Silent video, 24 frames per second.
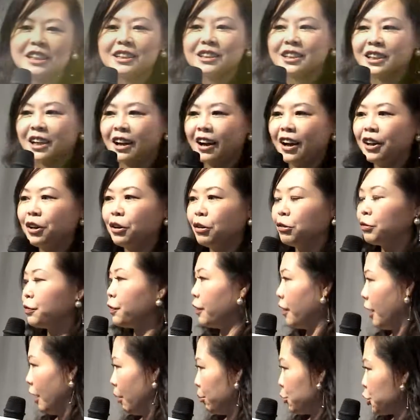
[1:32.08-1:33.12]
these kind
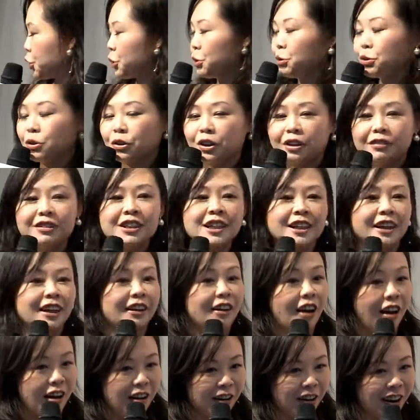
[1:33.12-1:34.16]
of children
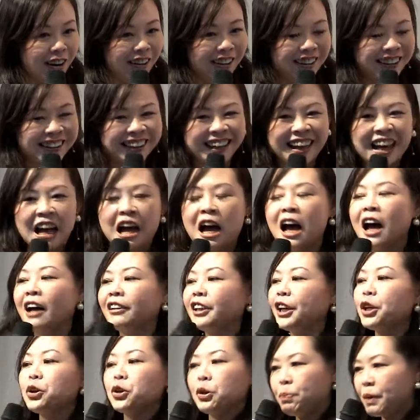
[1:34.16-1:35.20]
in Hong Kong.
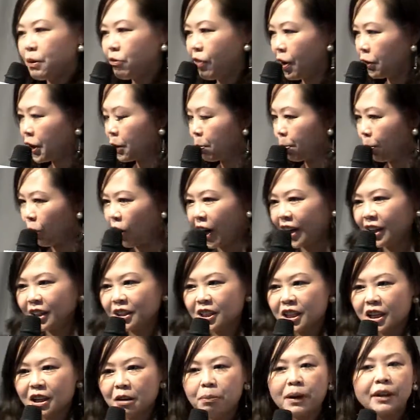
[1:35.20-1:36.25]
They could be very
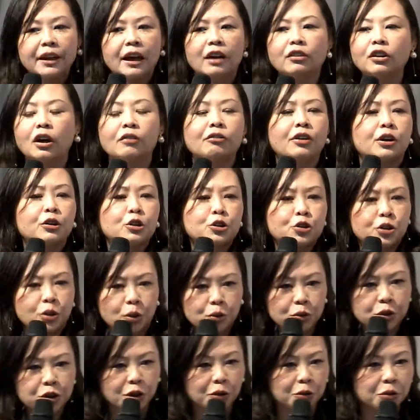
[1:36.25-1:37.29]
bright, but they're not very
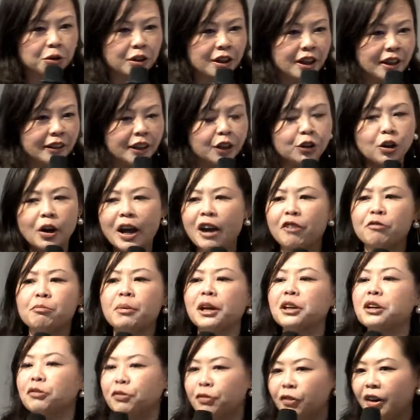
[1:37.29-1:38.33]
social. They don't have
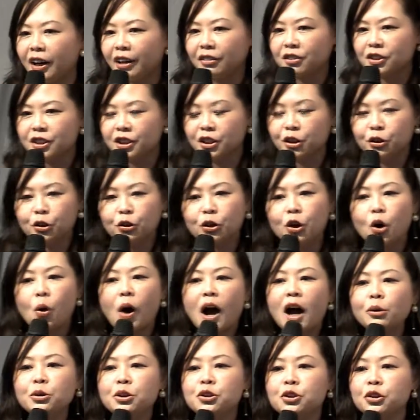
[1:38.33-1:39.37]
many friends. They don't know
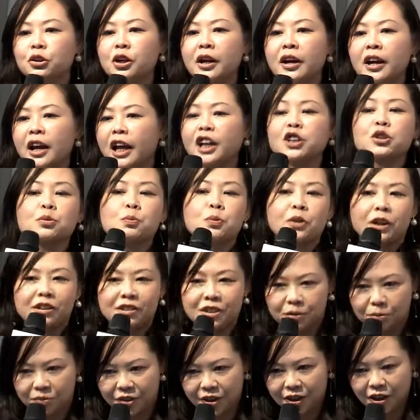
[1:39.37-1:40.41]
how to
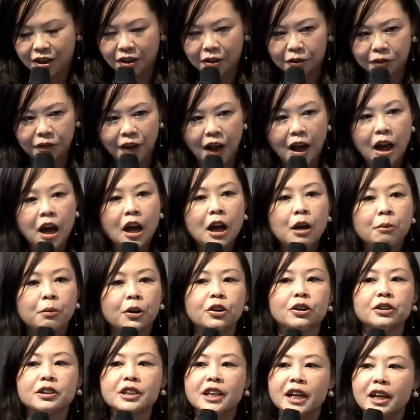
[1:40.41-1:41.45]
express themselves
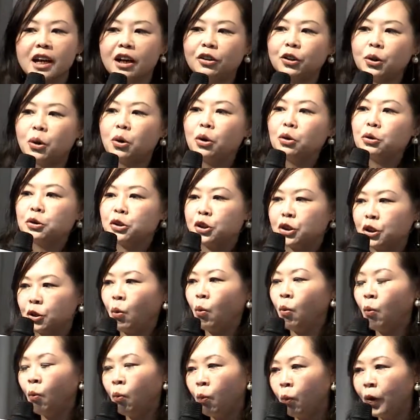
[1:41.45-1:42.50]
because they are those
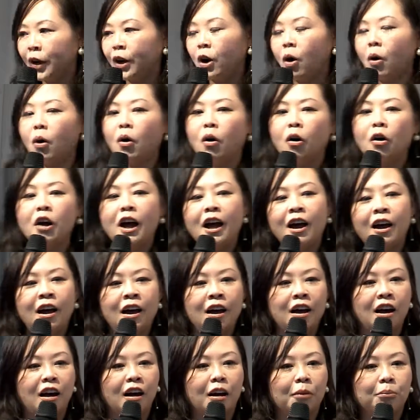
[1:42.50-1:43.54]
we call
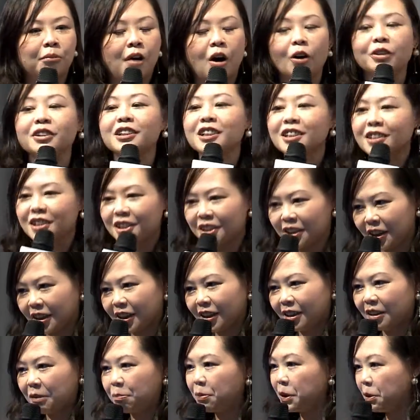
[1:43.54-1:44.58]

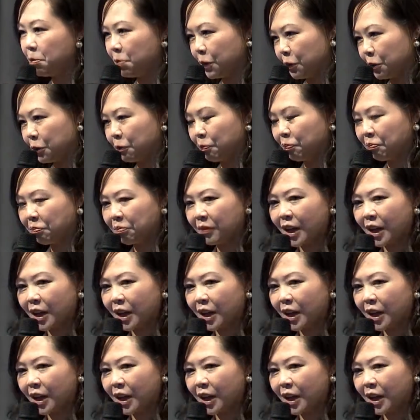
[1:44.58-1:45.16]
autistic people.